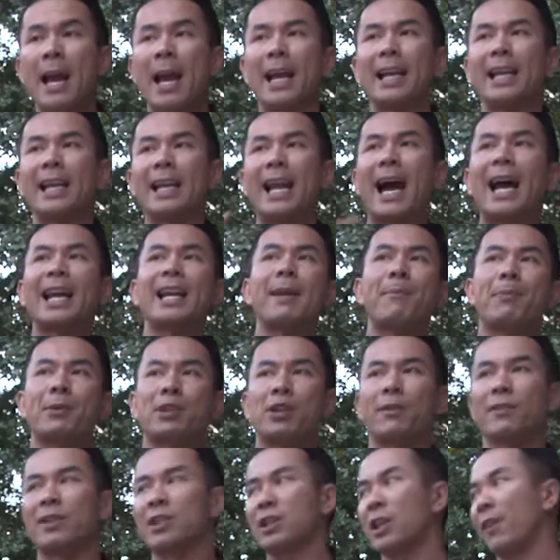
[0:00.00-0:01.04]
And the
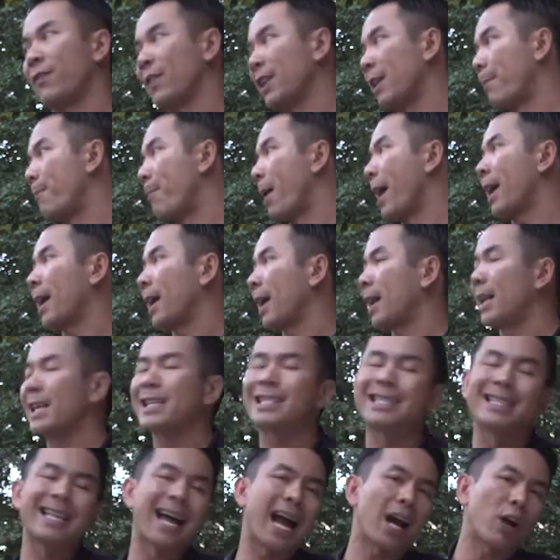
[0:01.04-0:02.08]
90% of the stuff in the back end
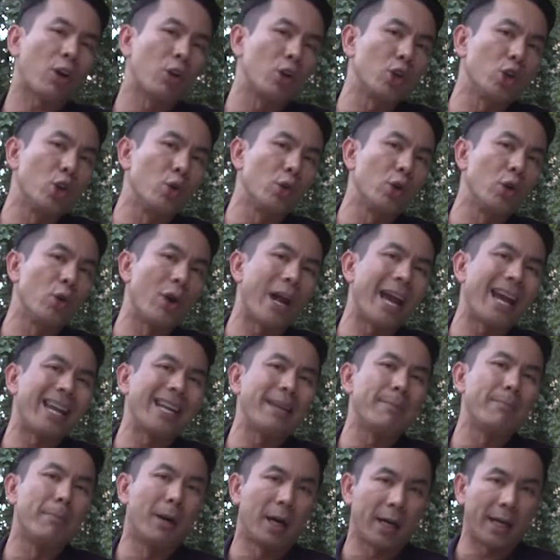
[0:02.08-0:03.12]
is not going to give you
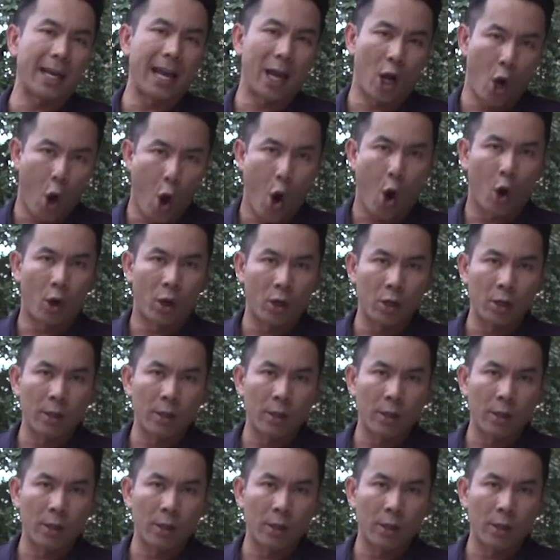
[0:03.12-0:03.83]
any money at all.